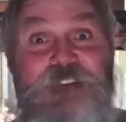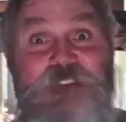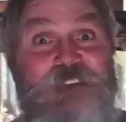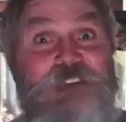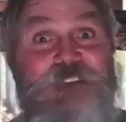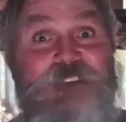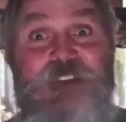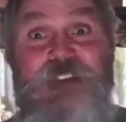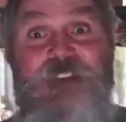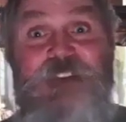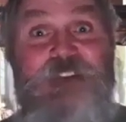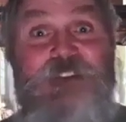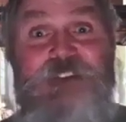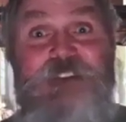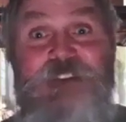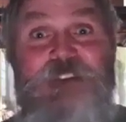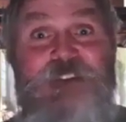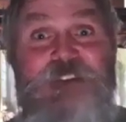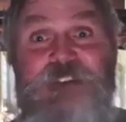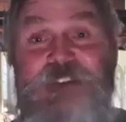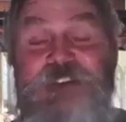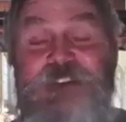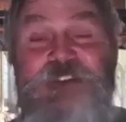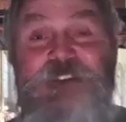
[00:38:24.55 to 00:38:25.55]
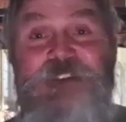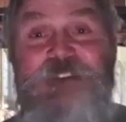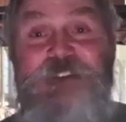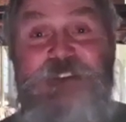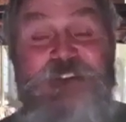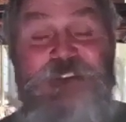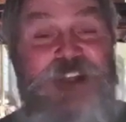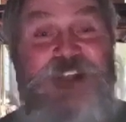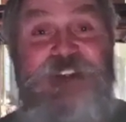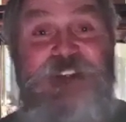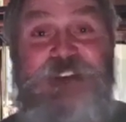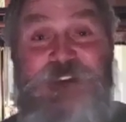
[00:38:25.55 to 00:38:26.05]
I mean, God's telling
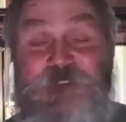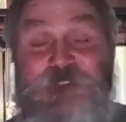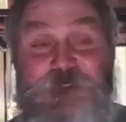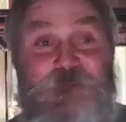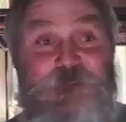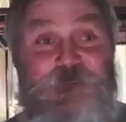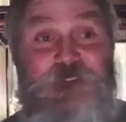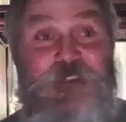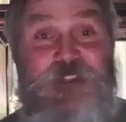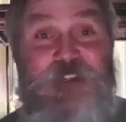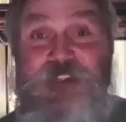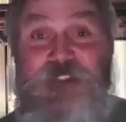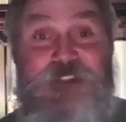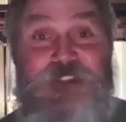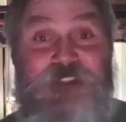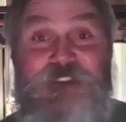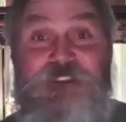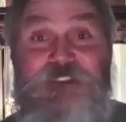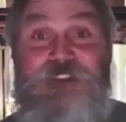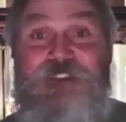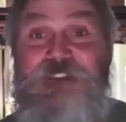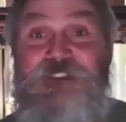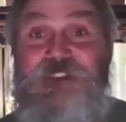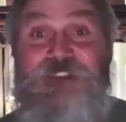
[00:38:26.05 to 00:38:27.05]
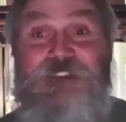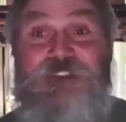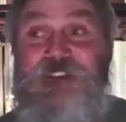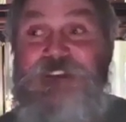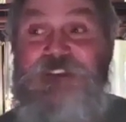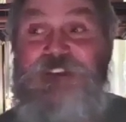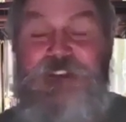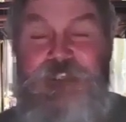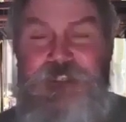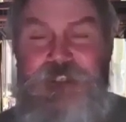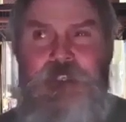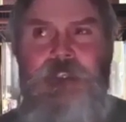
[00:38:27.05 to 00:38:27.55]
you. it is kind of, okay,